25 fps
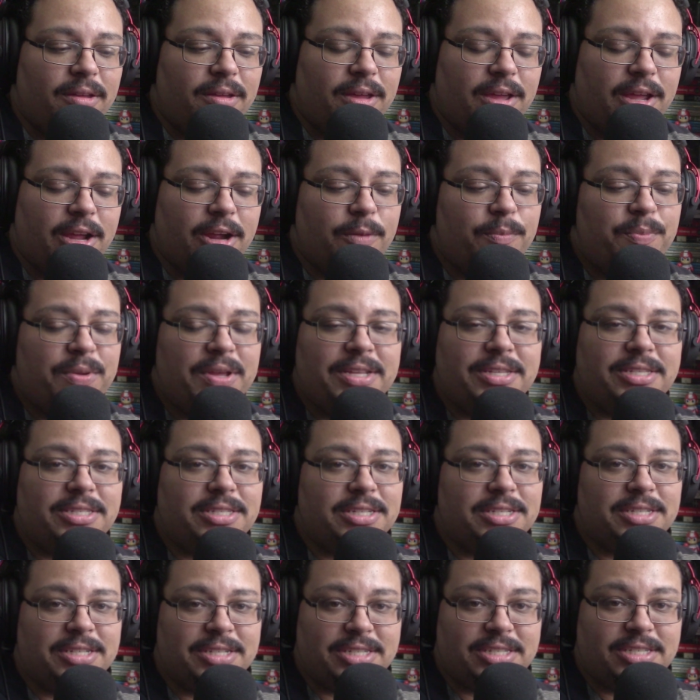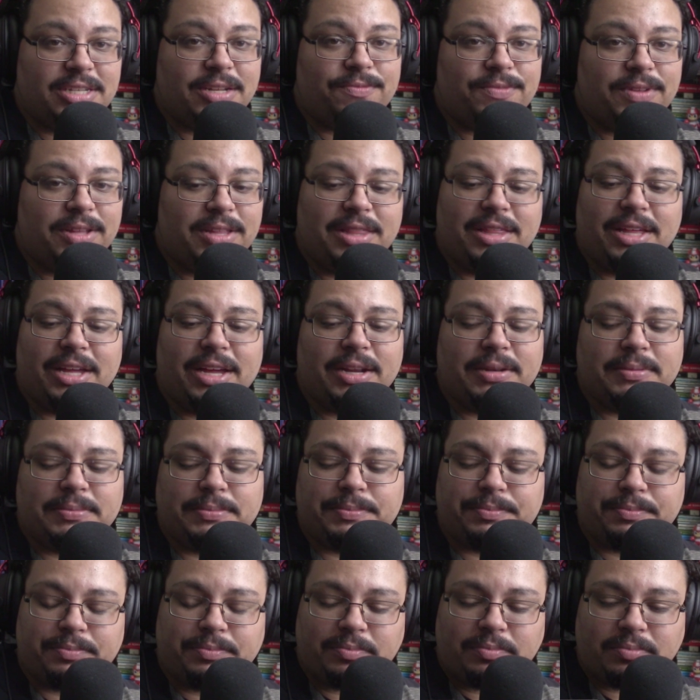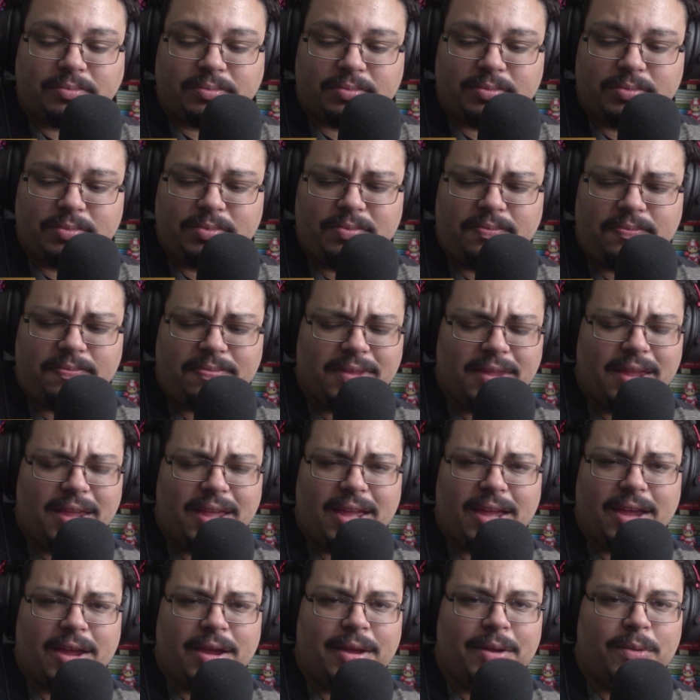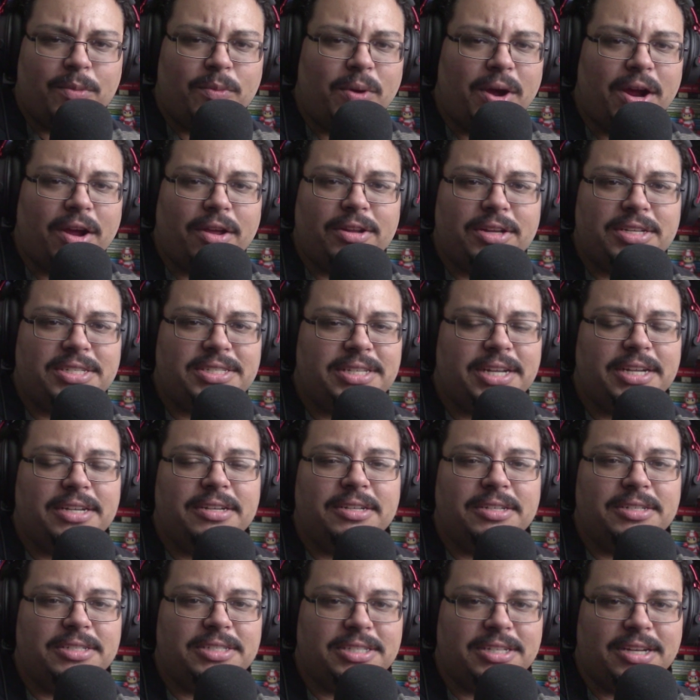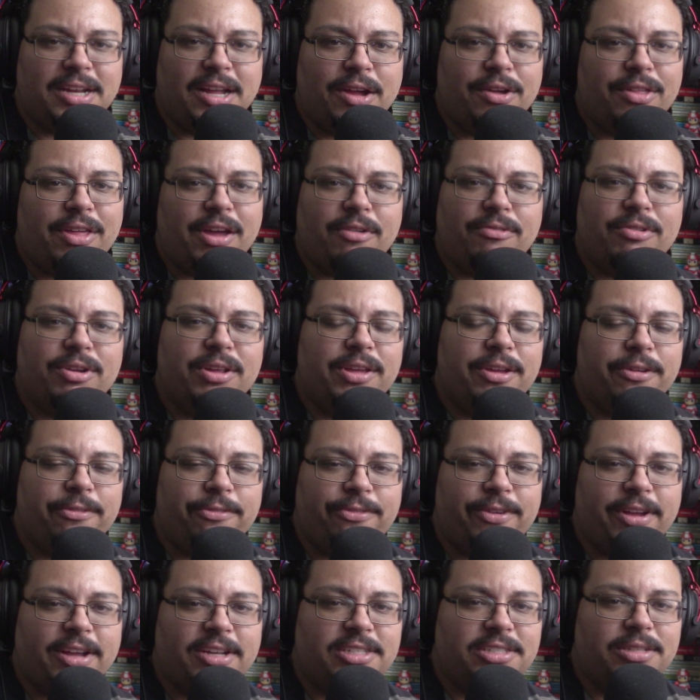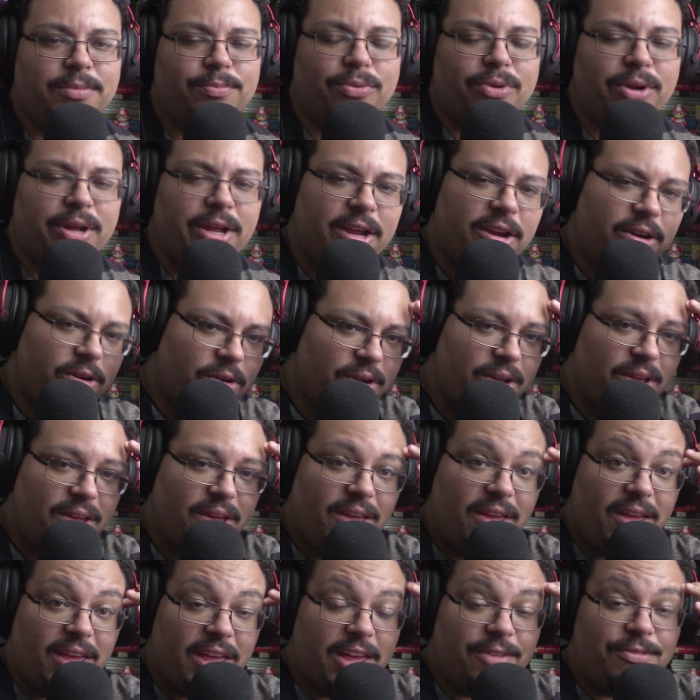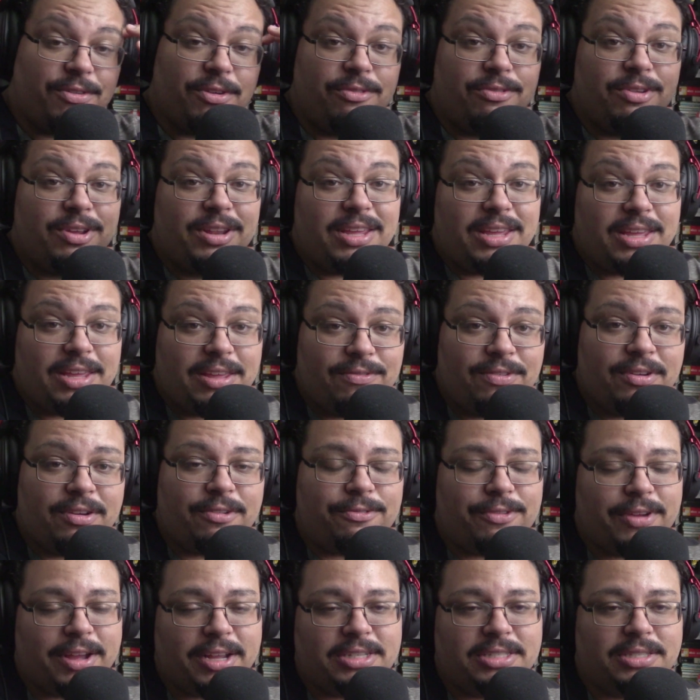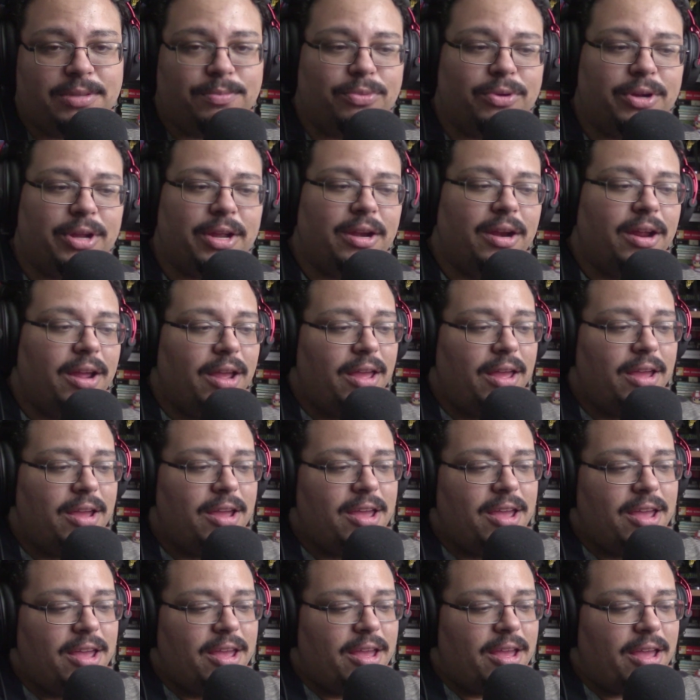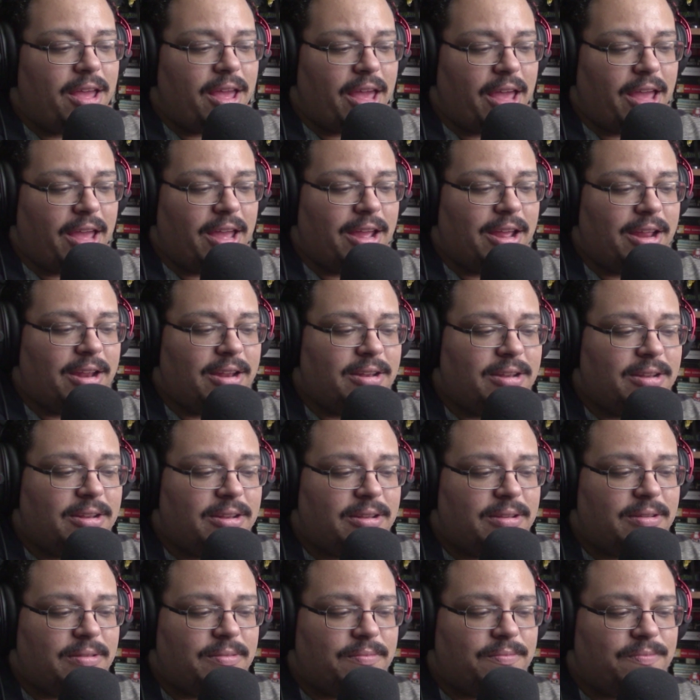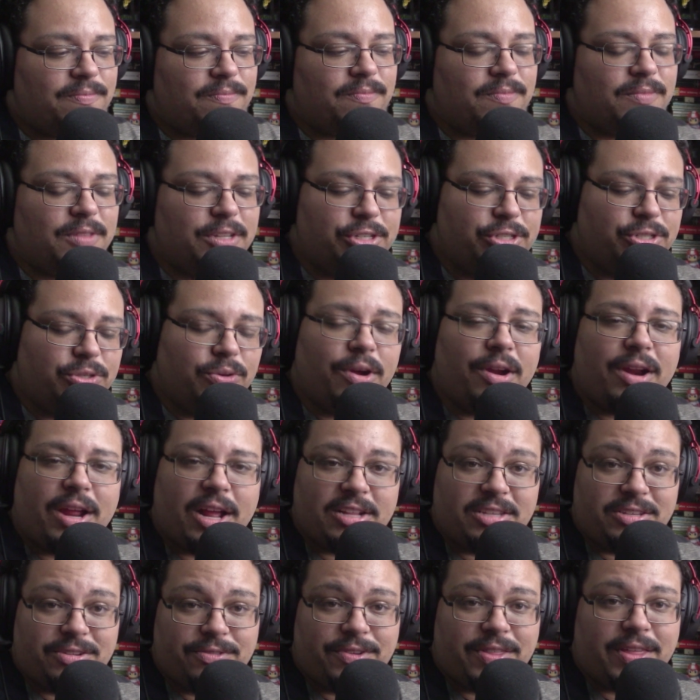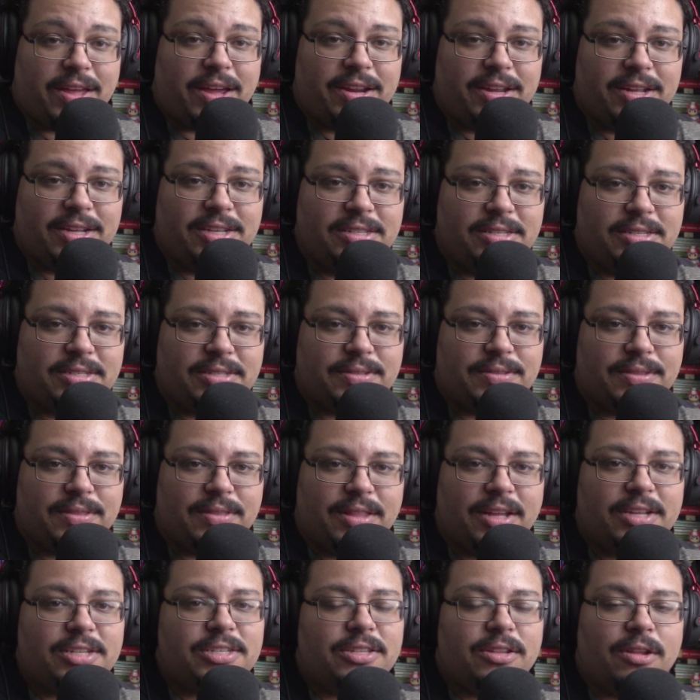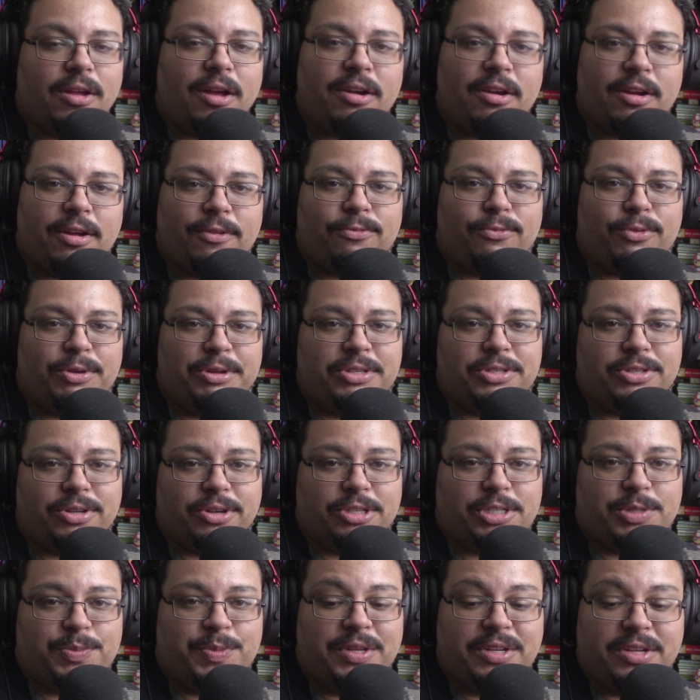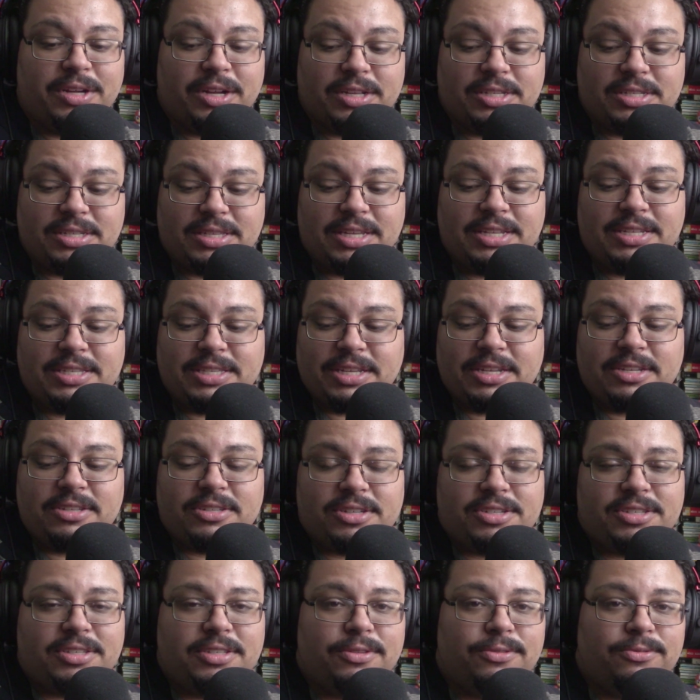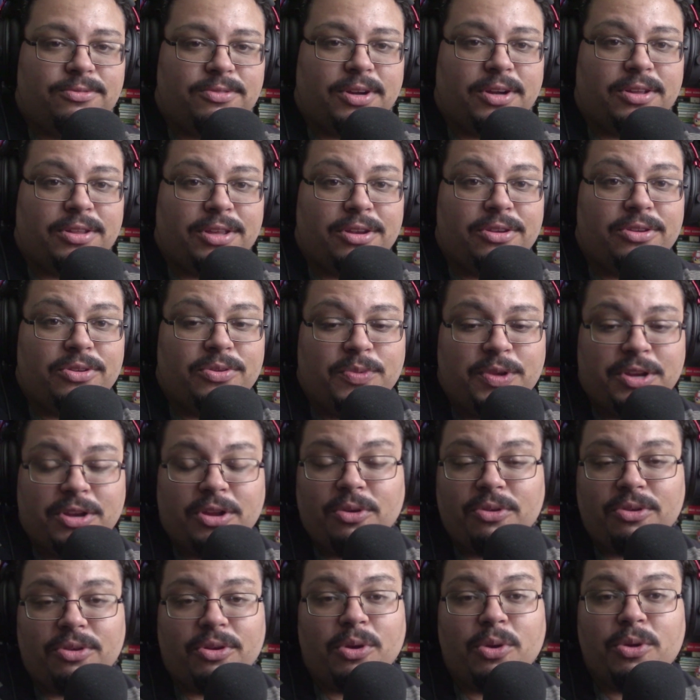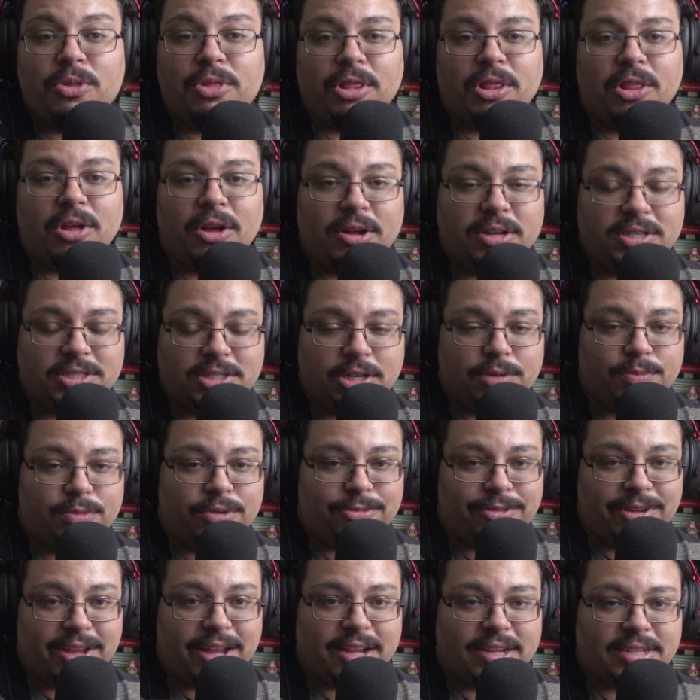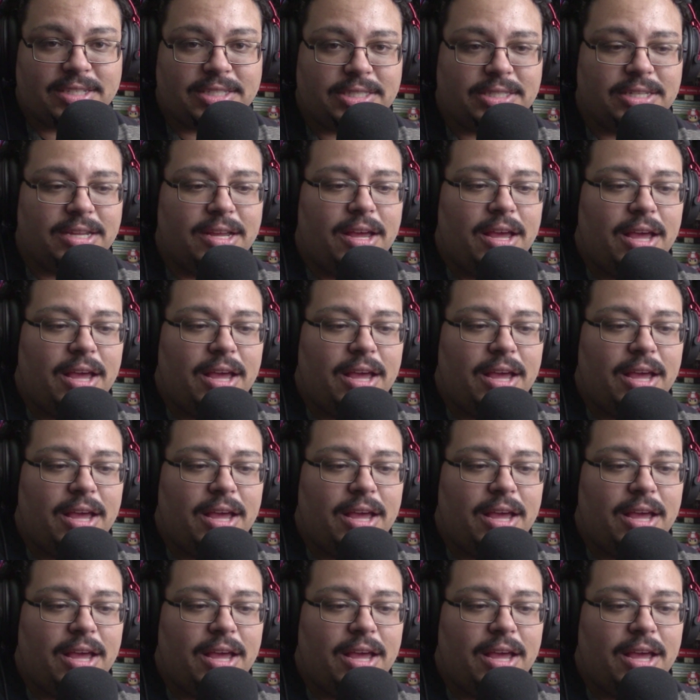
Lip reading: earpieces and stuff like that, and wireless signals, and how that really affects the brain, or if it really even affects the brain. And the short answer for that is there's not enough research, because these things are still fairly new. We don't know the long-term effects,